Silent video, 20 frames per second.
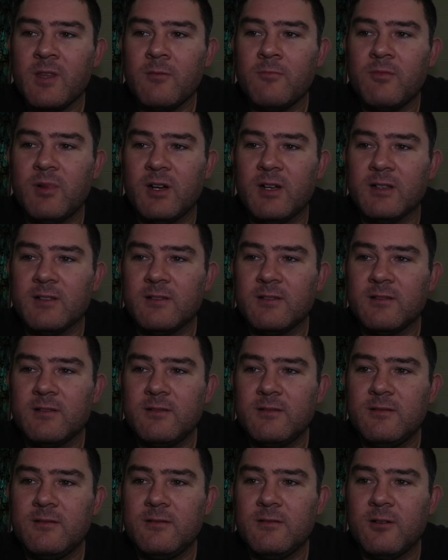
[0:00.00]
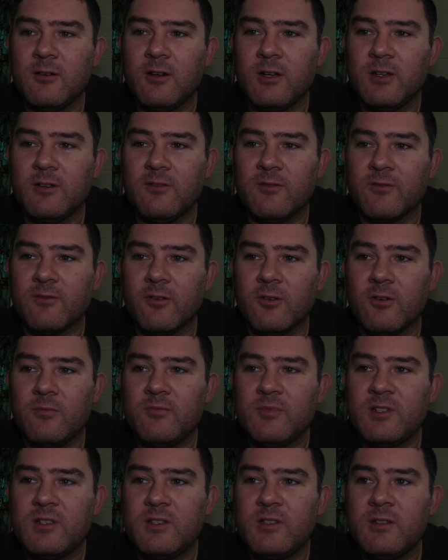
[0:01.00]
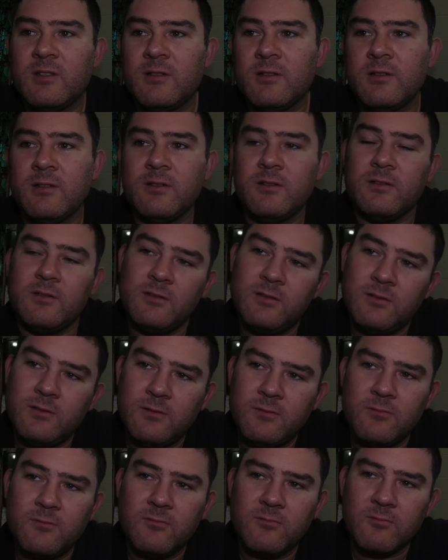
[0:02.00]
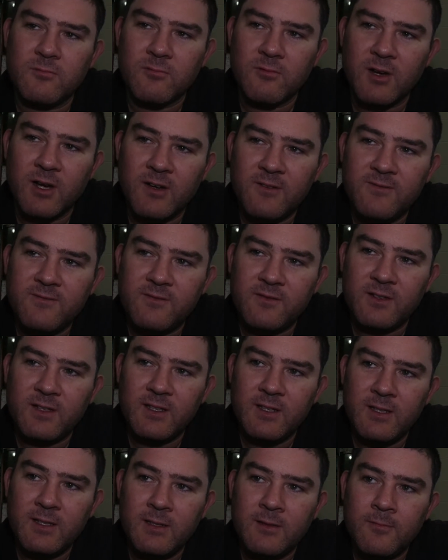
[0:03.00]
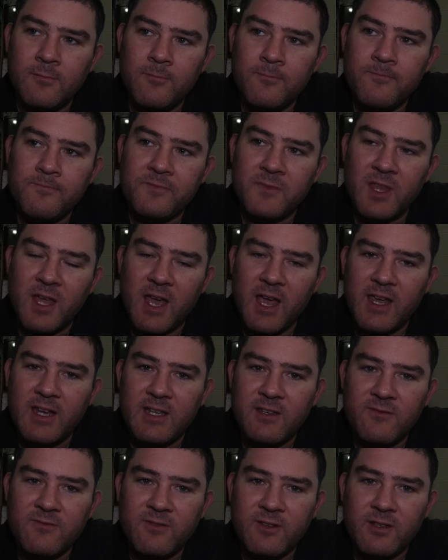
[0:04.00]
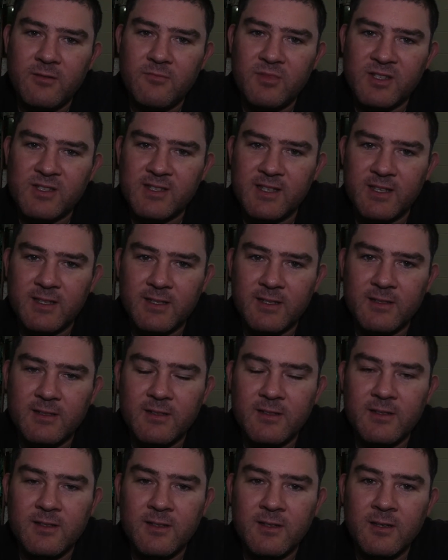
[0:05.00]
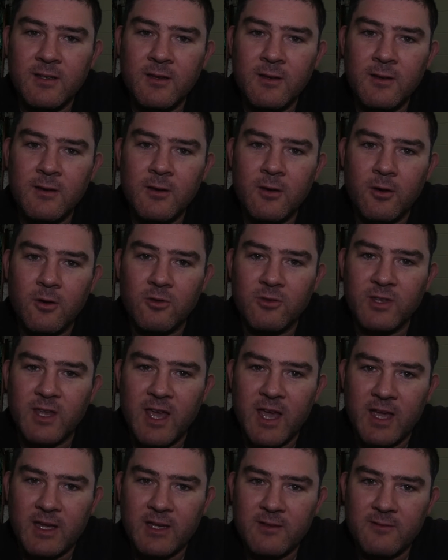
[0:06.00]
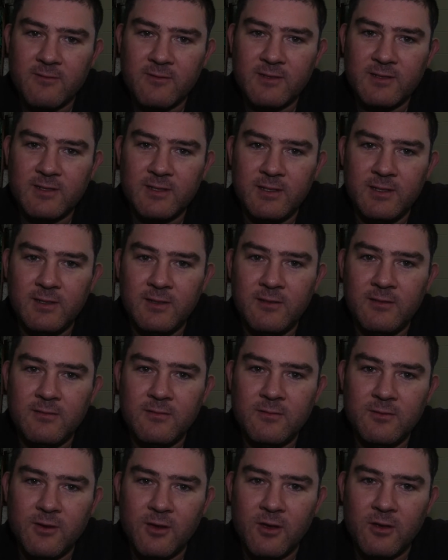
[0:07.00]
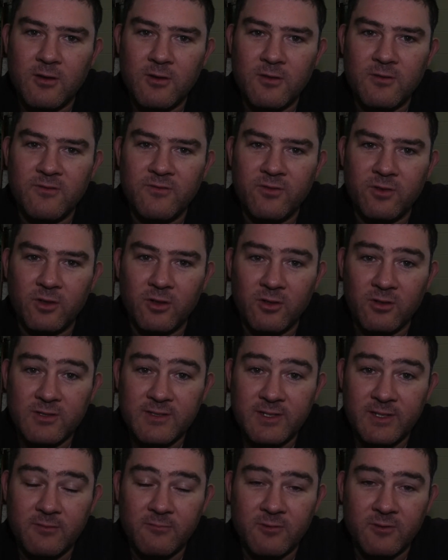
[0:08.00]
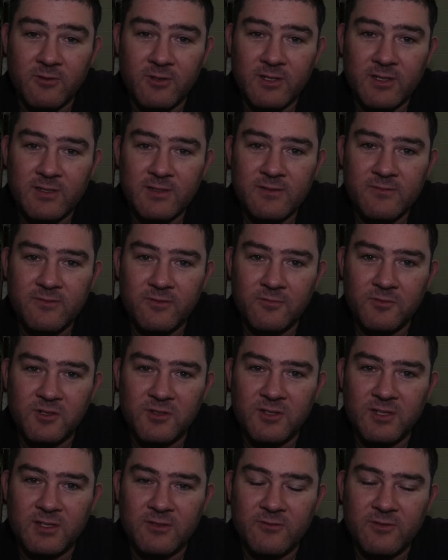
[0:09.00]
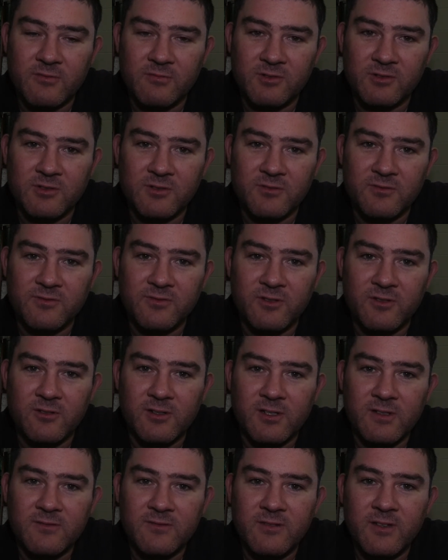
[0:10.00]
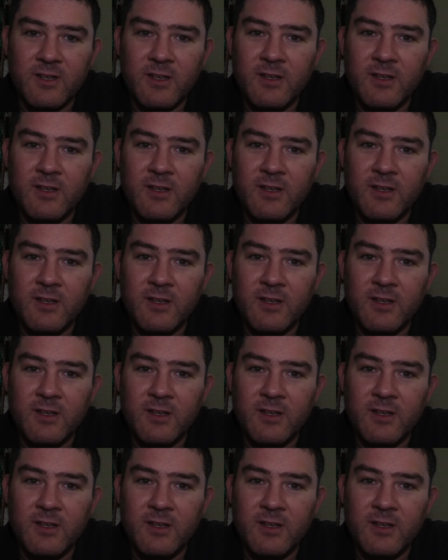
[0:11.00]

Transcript: but I dropped roughly 80 feet per second on the accuracy node velocity wise from using 2225,